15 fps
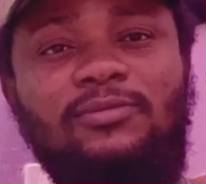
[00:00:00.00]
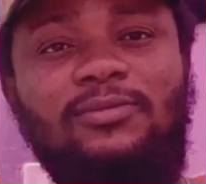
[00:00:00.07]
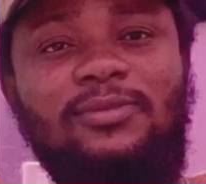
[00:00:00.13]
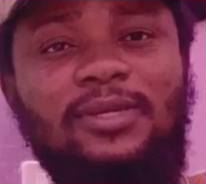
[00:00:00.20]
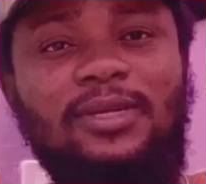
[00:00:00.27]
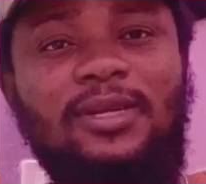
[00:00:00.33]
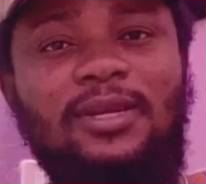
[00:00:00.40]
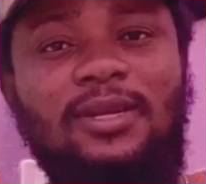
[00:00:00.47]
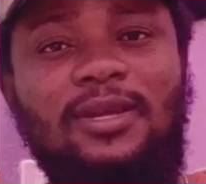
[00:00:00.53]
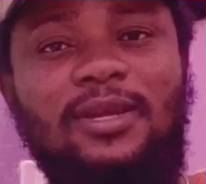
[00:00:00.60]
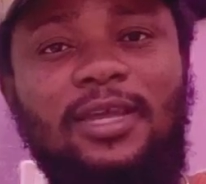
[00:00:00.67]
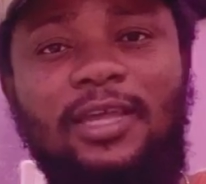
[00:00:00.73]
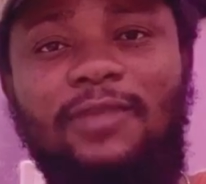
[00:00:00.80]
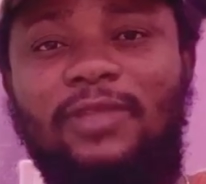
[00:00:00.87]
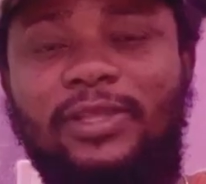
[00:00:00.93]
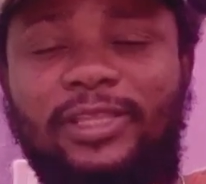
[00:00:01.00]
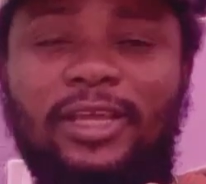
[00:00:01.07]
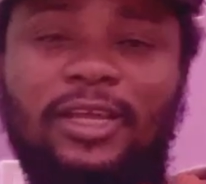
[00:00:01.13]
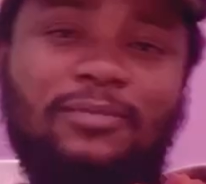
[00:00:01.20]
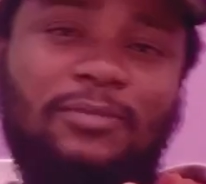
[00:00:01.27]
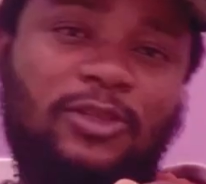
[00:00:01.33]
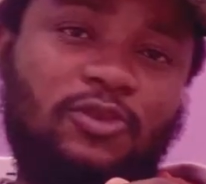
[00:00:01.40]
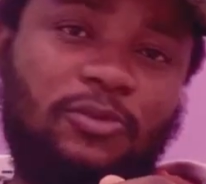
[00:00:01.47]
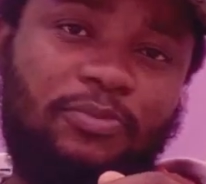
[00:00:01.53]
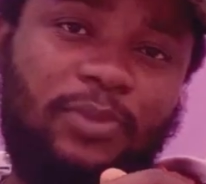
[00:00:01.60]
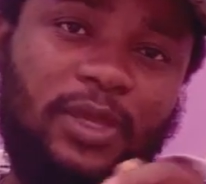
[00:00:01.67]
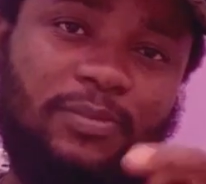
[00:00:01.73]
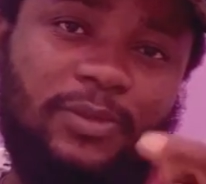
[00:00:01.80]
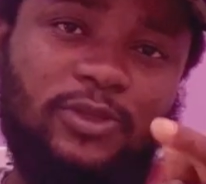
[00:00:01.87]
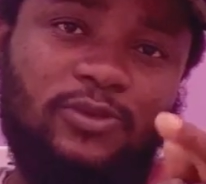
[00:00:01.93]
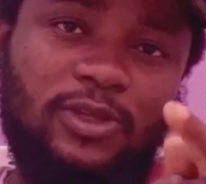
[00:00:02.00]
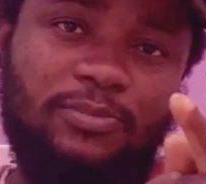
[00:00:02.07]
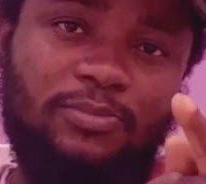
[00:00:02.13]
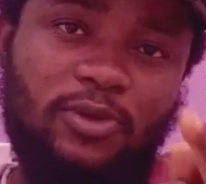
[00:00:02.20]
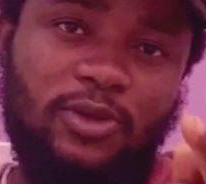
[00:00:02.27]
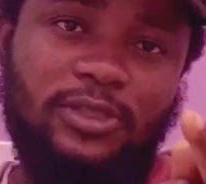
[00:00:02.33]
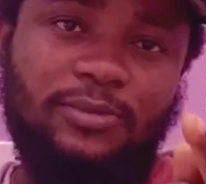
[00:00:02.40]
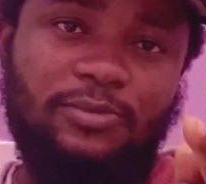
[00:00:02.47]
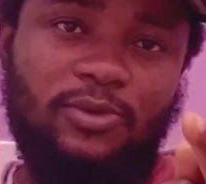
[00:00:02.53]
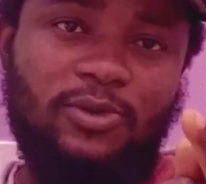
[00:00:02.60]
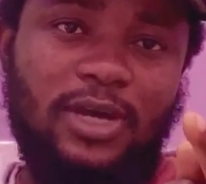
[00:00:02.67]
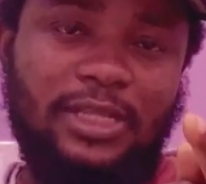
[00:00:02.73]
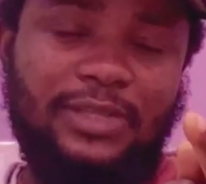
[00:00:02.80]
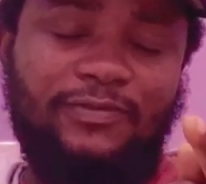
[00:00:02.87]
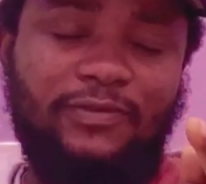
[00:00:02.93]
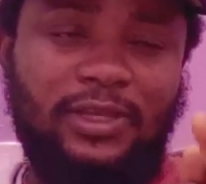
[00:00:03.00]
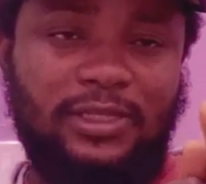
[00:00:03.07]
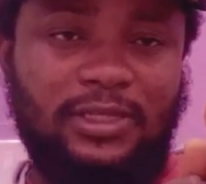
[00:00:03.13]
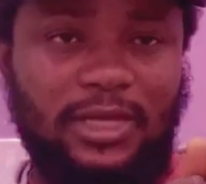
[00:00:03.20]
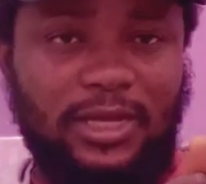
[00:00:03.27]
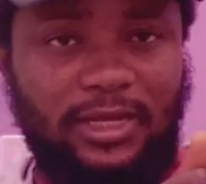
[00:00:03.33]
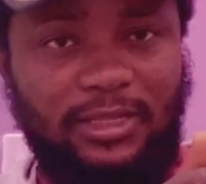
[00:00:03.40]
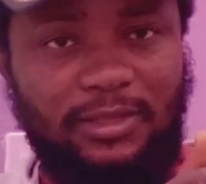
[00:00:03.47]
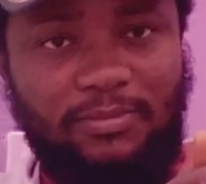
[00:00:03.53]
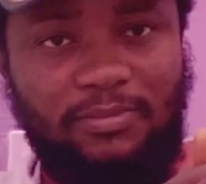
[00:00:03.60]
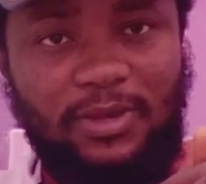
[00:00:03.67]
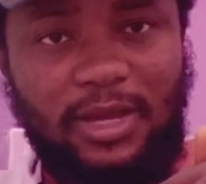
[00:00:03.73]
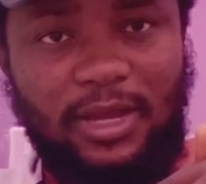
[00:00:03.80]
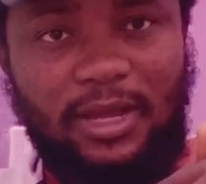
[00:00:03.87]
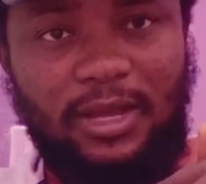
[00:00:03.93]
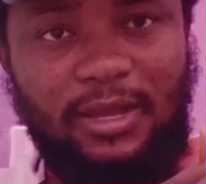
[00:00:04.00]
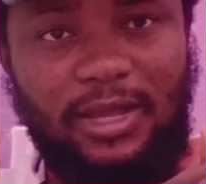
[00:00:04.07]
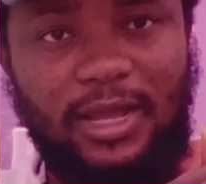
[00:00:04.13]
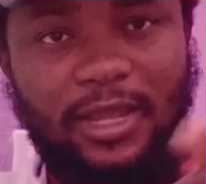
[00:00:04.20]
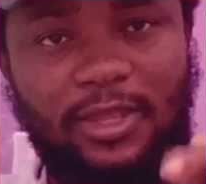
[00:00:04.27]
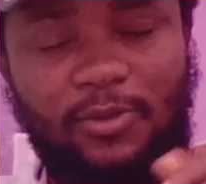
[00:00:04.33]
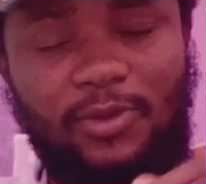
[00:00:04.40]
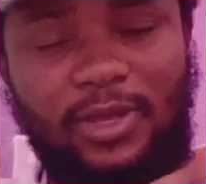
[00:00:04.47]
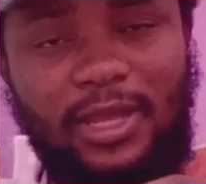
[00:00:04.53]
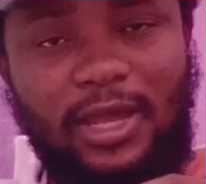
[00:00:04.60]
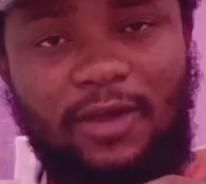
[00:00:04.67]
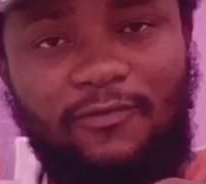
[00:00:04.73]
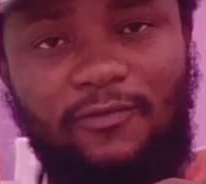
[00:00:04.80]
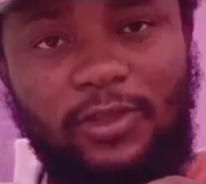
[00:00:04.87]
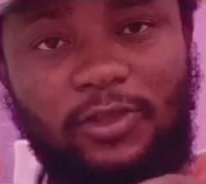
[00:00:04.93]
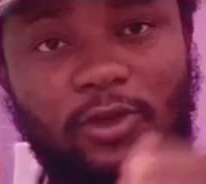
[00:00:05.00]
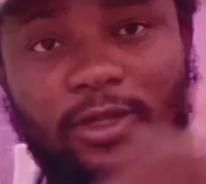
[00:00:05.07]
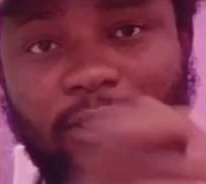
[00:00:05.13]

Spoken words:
If they tell me to pick between Portable outfit and Kanye West outfit, honestly, I'm going to